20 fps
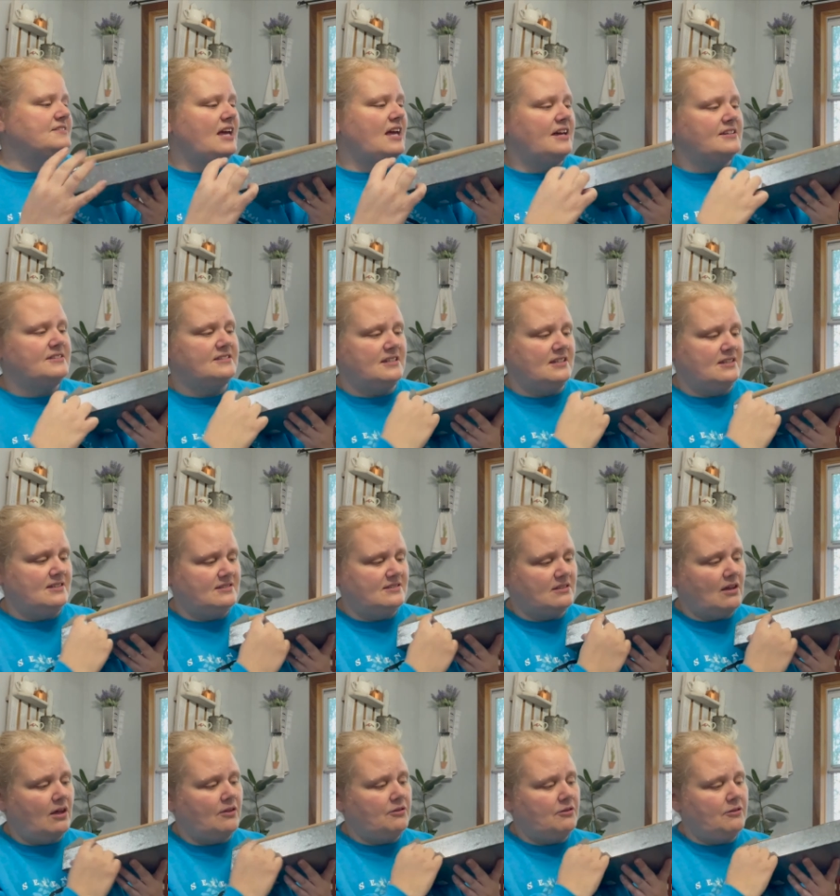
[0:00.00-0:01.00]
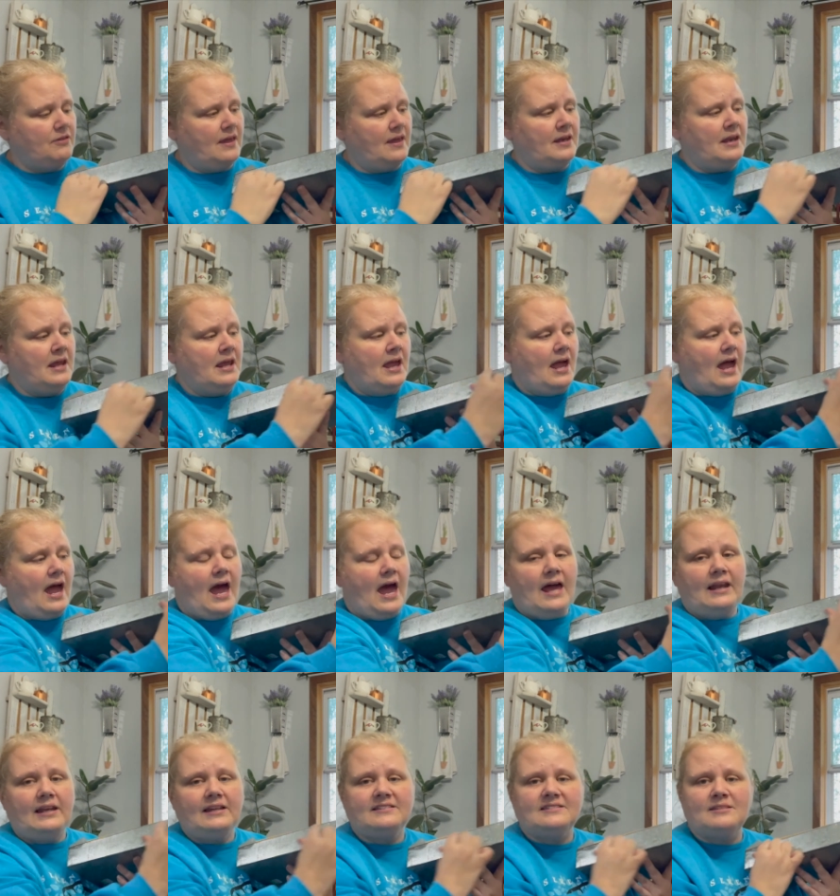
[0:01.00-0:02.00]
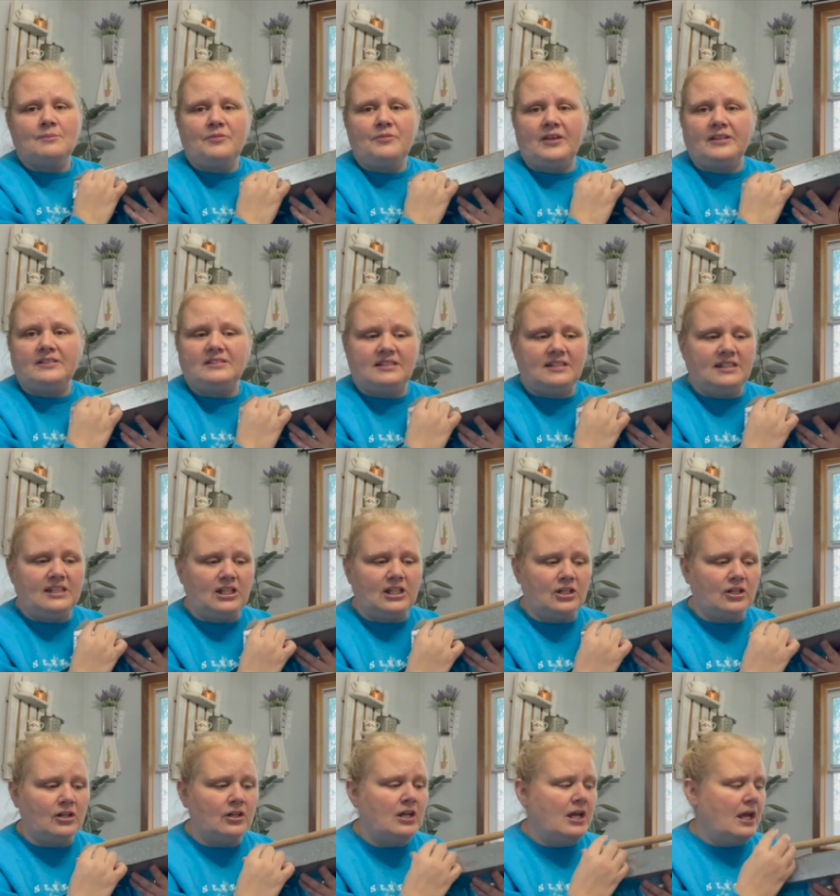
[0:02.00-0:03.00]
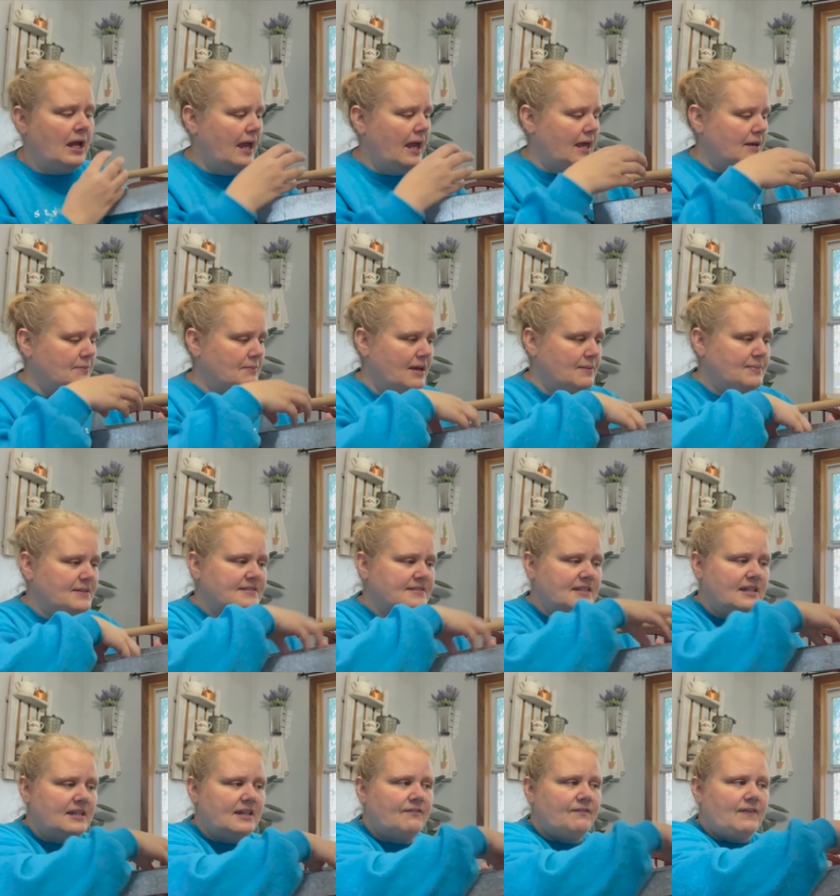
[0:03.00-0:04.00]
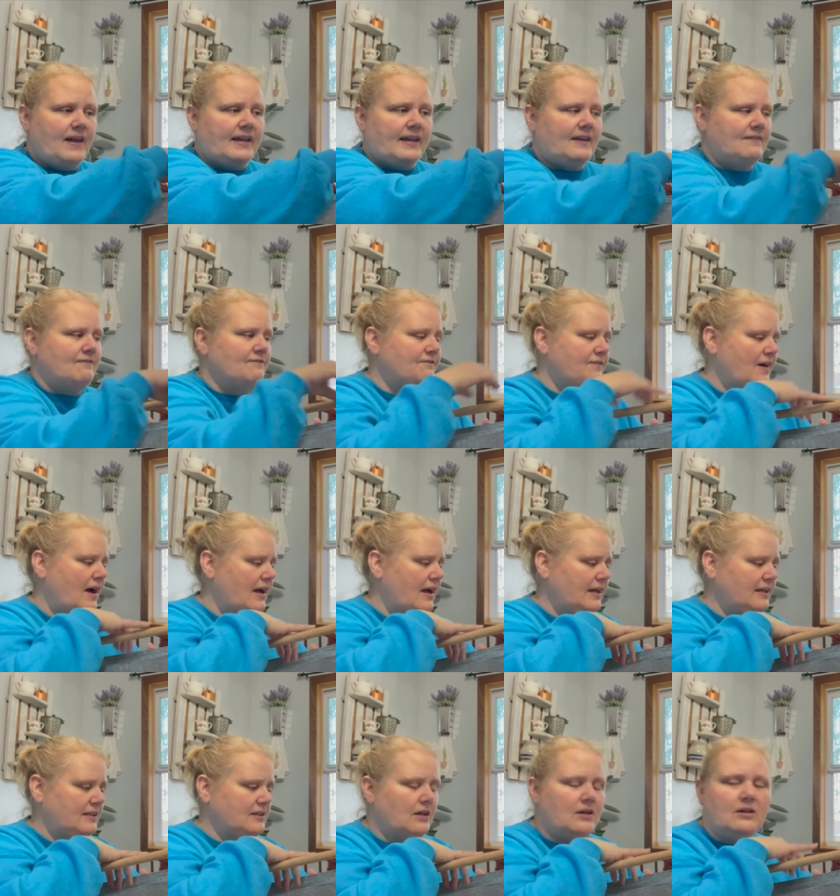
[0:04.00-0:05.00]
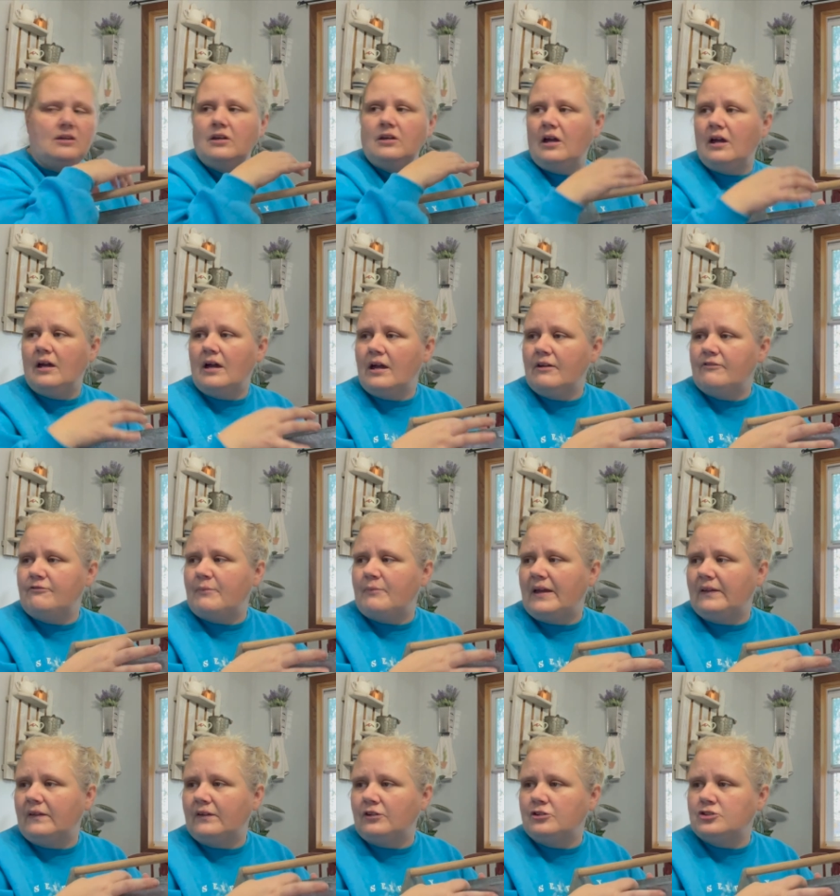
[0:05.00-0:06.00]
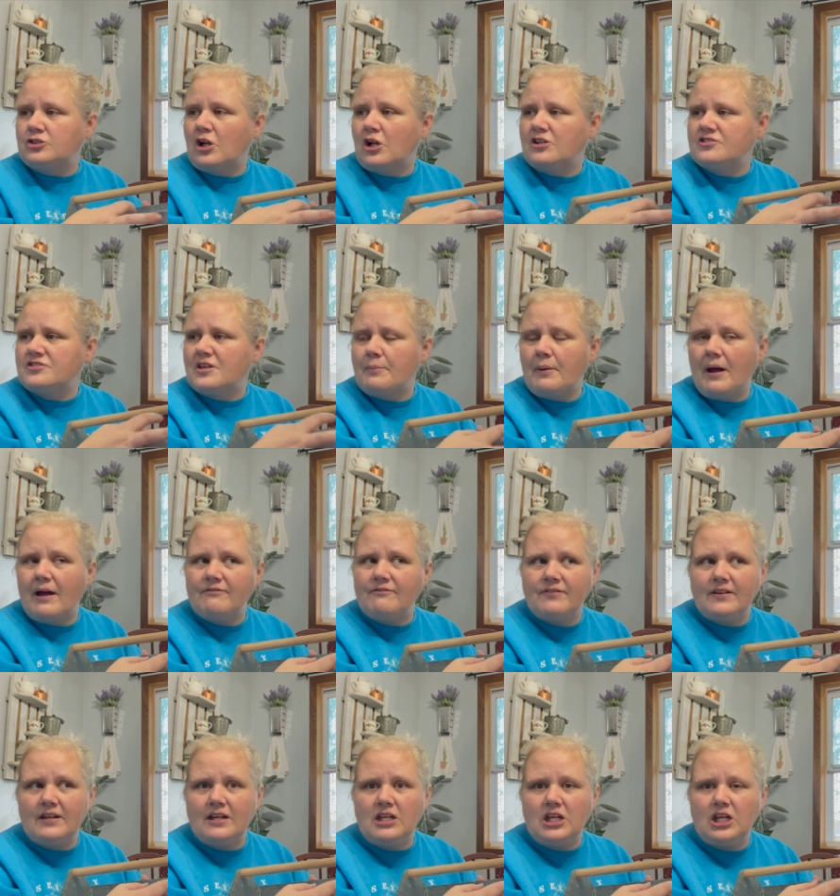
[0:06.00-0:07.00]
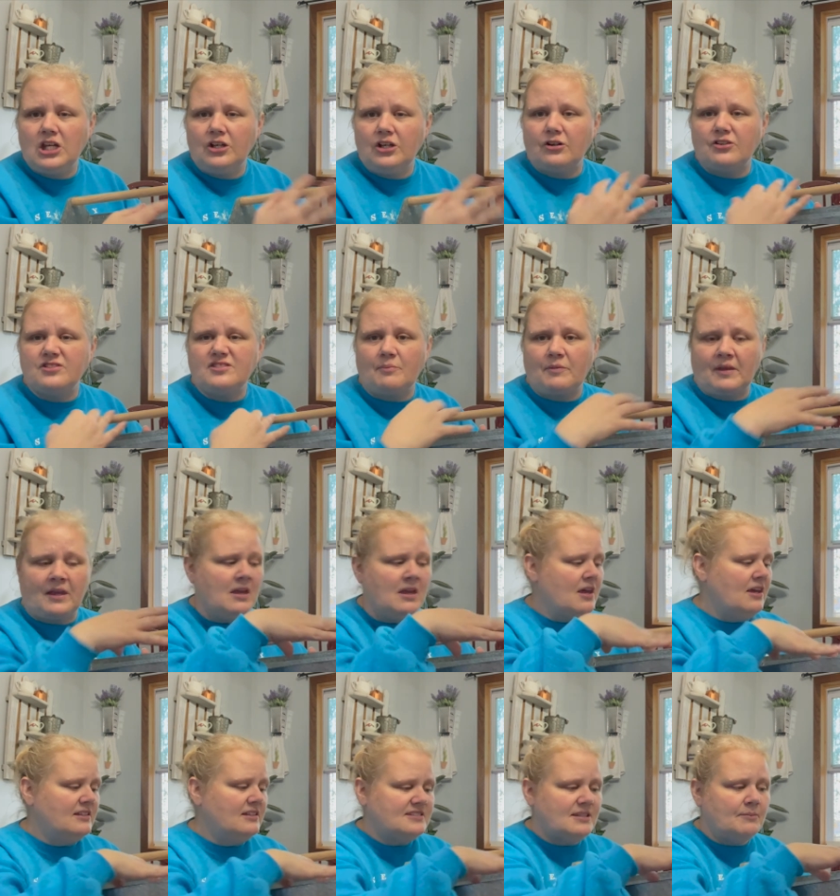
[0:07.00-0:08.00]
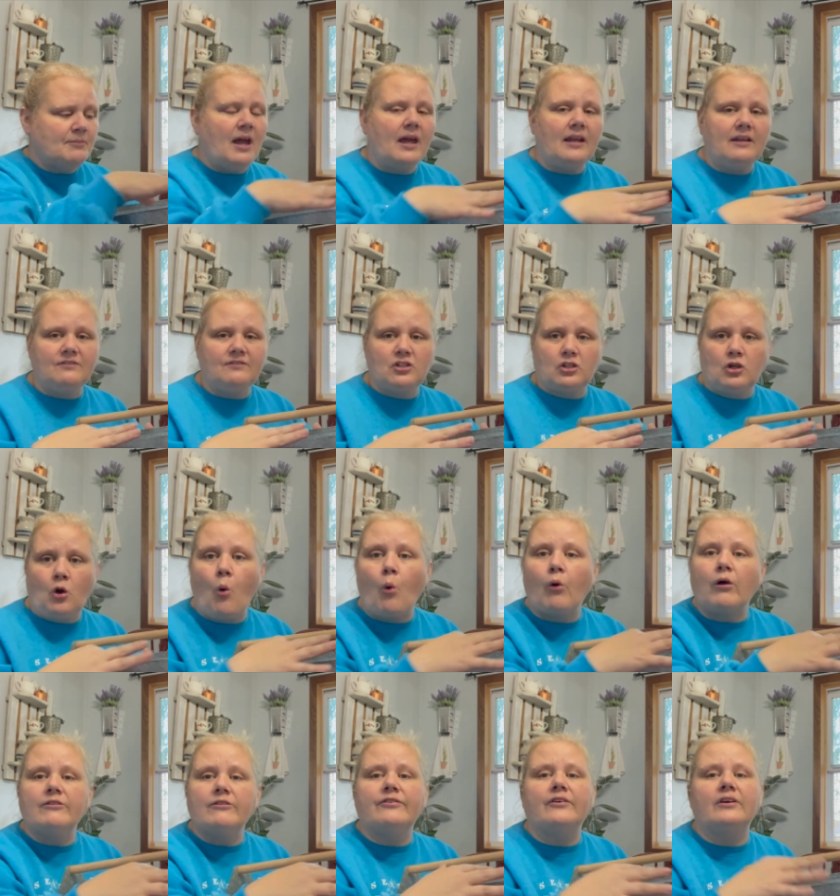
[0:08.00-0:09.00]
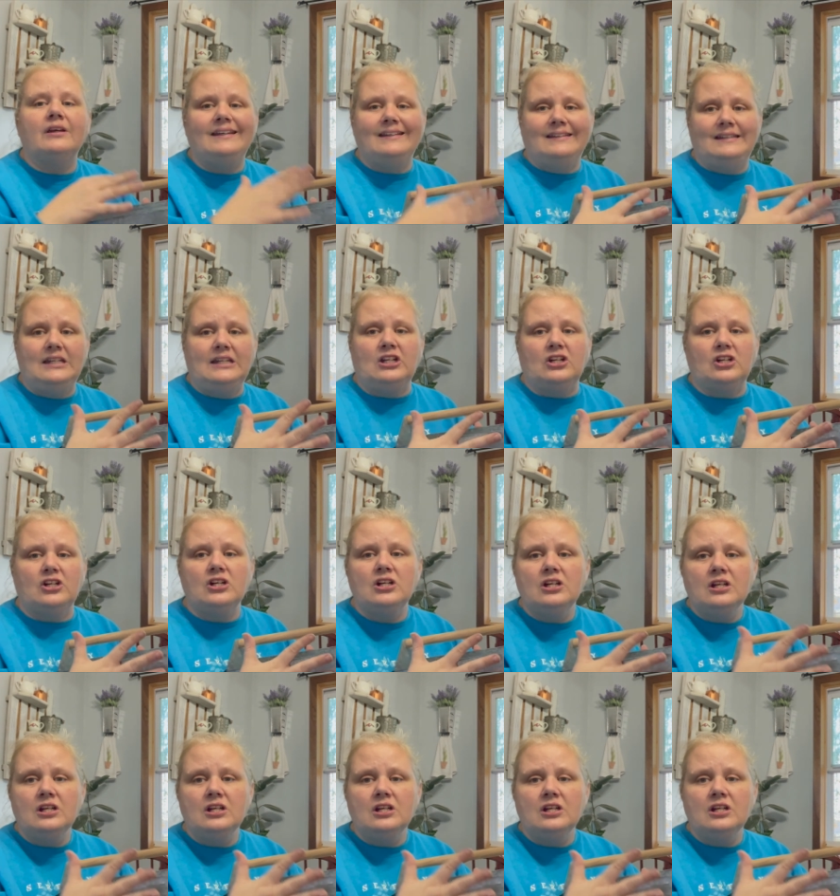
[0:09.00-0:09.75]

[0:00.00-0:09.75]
as is other than adding something to here and maybe seeing if I can find if my little jars I bought fit in here or something, some kind of decor for in here.